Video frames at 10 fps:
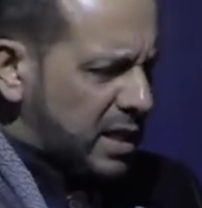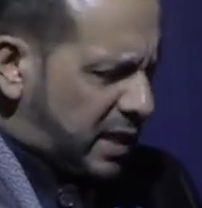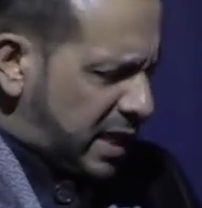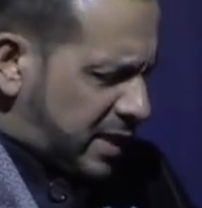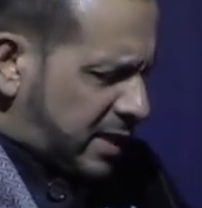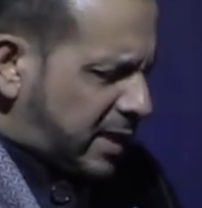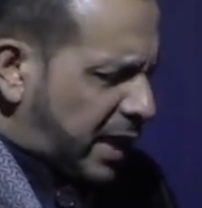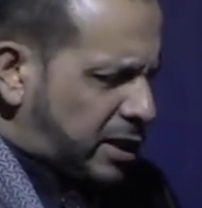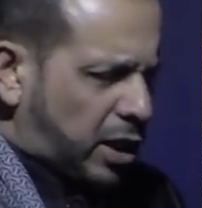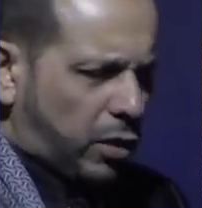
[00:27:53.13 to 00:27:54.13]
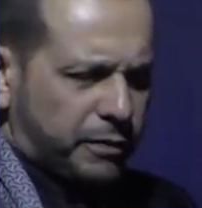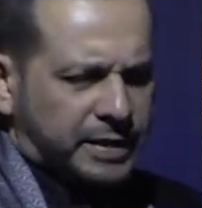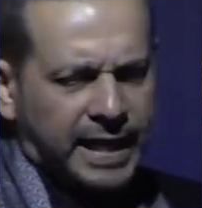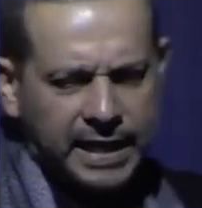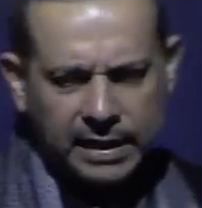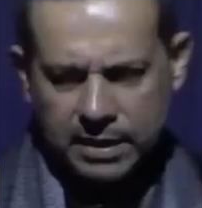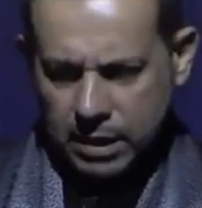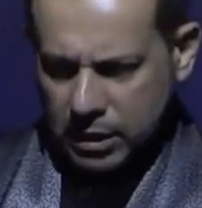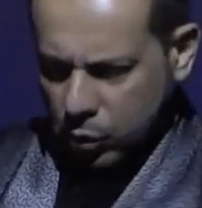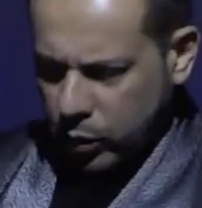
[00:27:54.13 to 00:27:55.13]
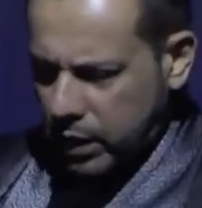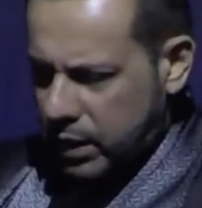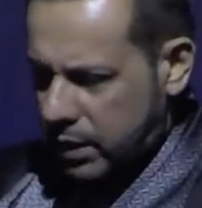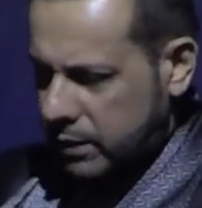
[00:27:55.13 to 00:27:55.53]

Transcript: The center of deen is Rasulullah.